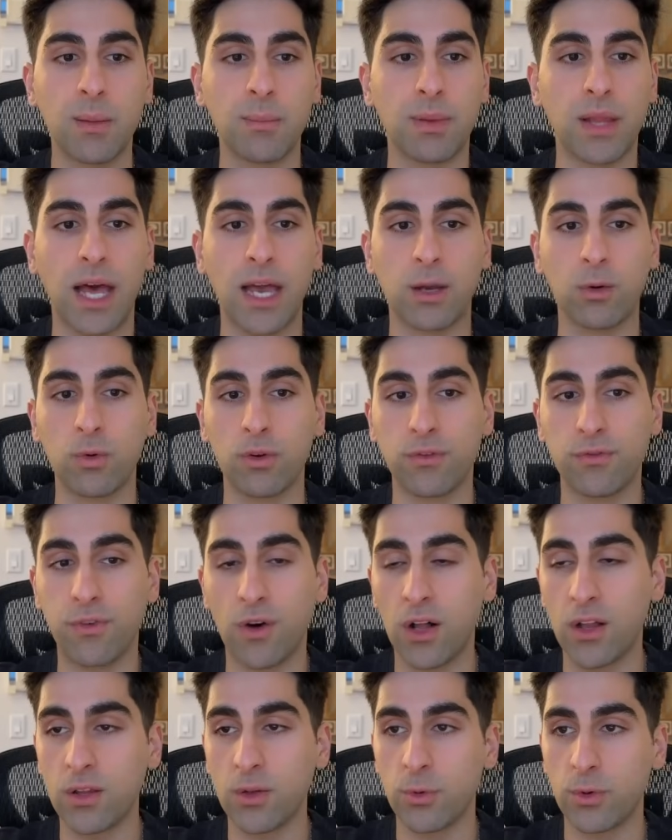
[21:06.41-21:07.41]
Black would
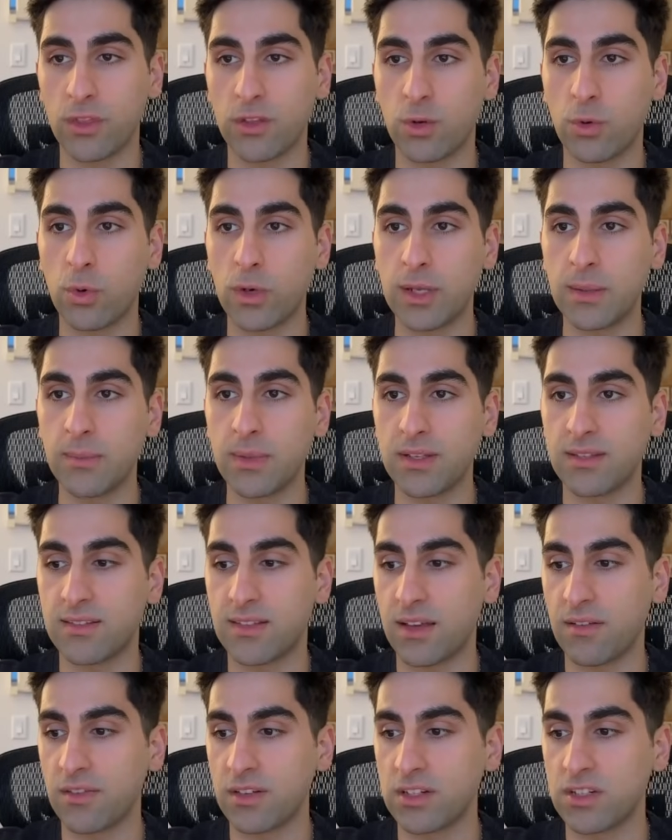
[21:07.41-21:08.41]
follow with queen
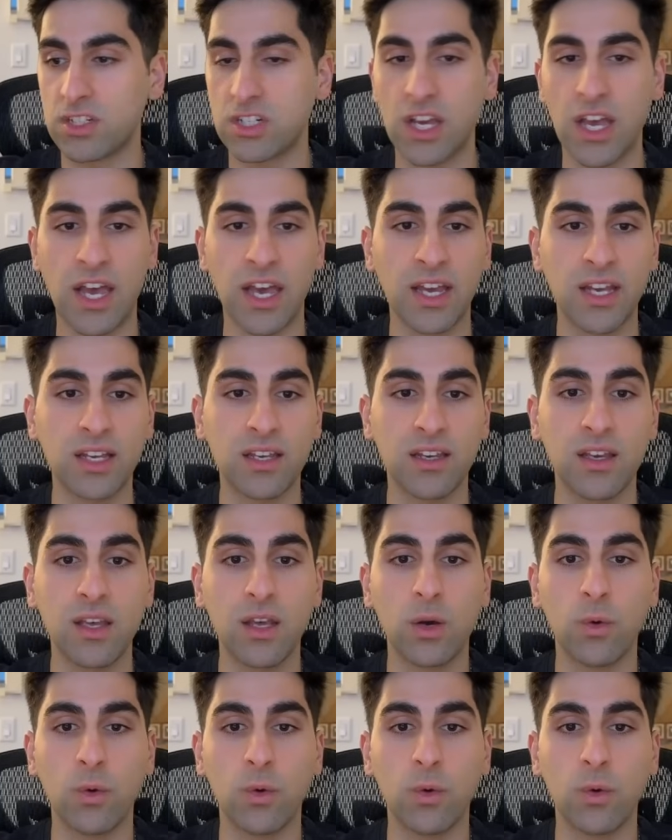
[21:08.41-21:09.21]
b7 check,